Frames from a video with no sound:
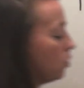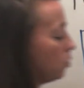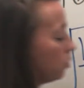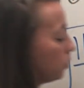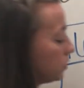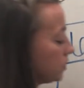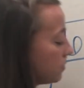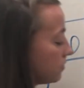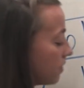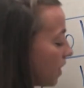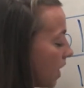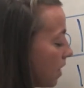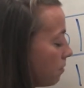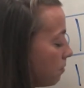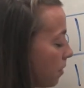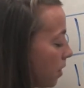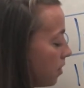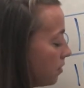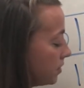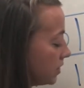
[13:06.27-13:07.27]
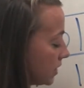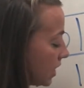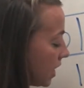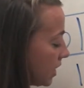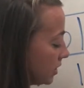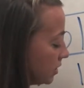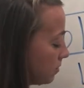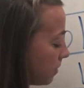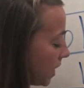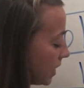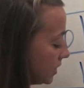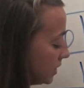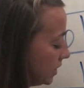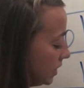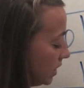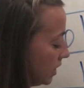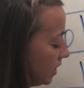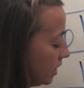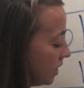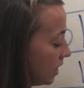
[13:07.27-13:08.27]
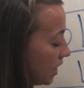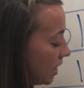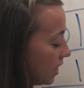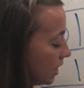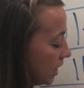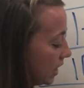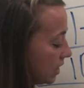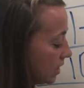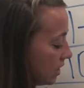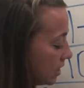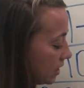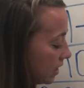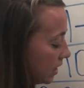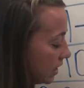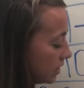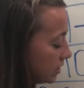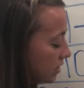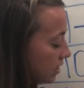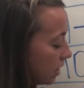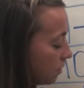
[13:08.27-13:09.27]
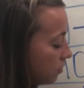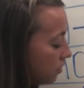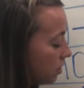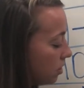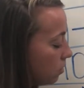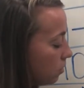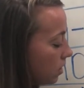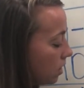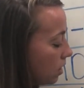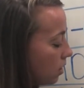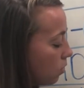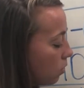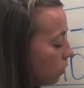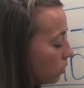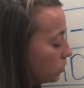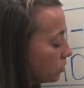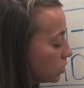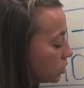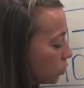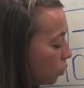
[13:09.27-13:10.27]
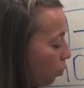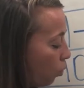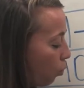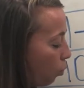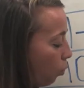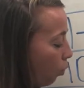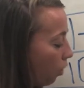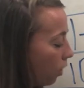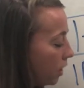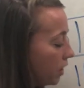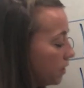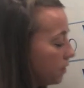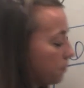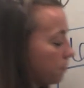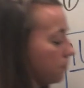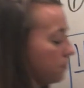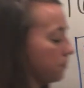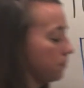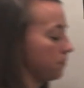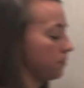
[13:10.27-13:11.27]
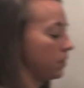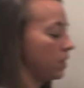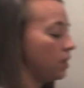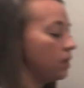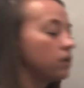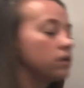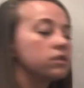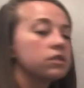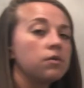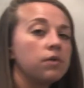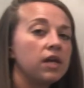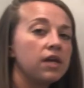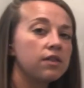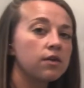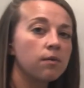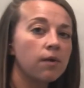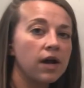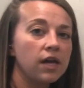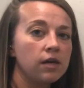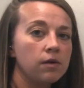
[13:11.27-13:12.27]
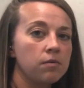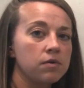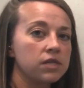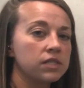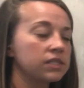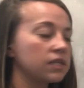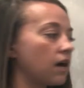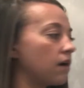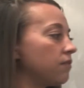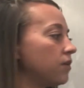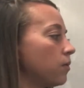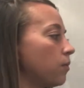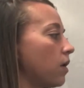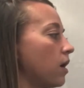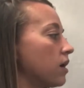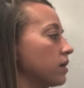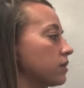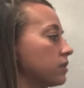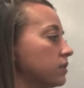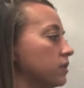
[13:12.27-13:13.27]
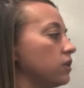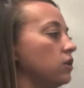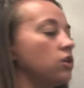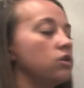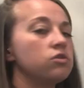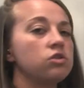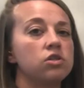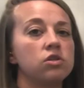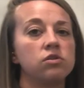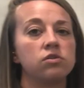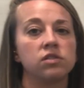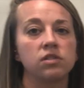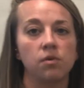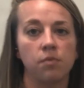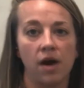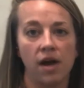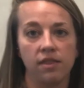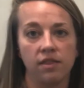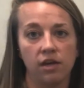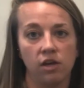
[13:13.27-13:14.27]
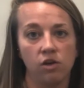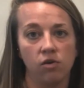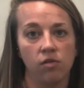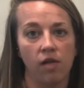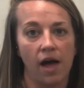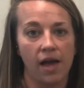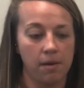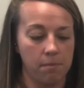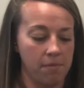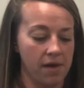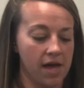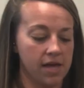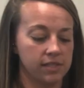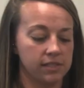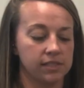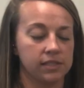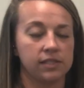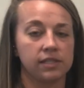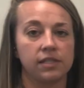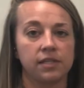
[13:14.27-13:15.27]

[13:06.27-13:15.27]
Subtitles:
We'll divide both sides by 10, and again get W equals 1. So either way you want to solve it works. You choose the way that you like best.